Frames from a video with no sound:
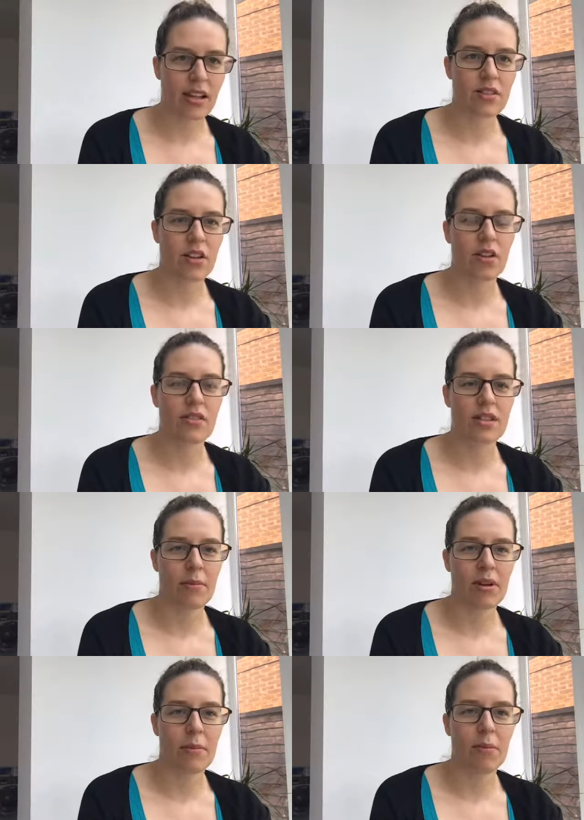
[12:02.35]
So
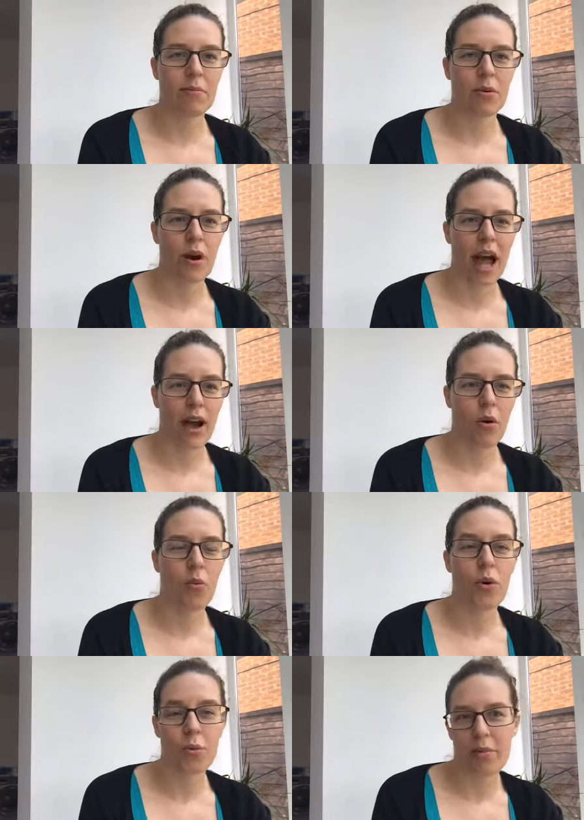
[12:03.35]
Stampin' Up have brought out, or
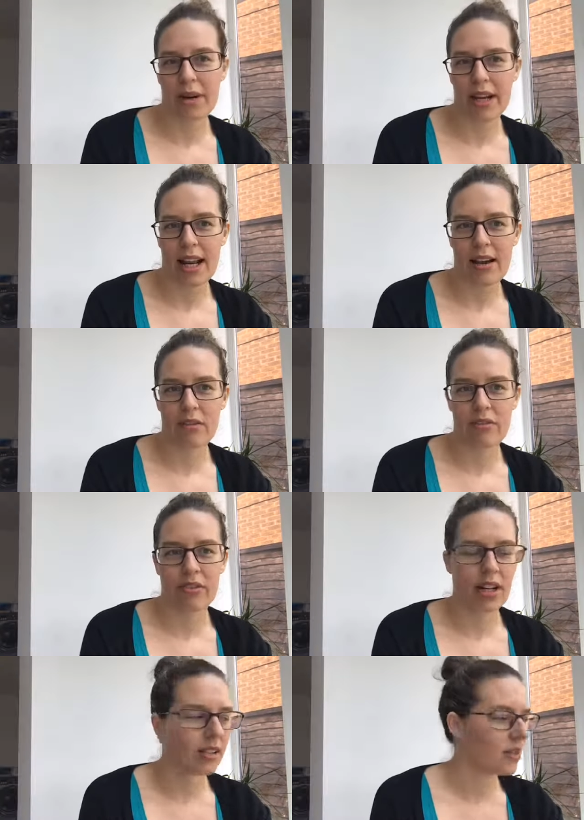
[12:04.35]
will be bringing out for
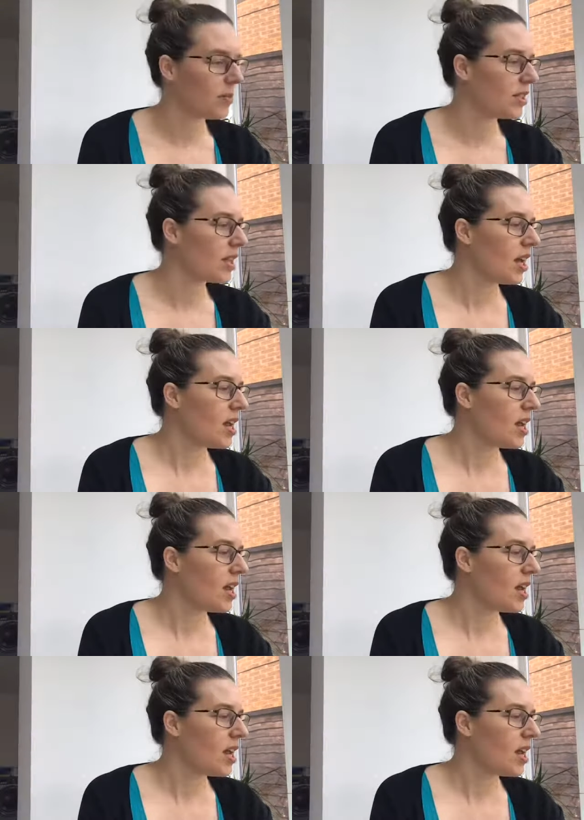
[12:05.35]
customers,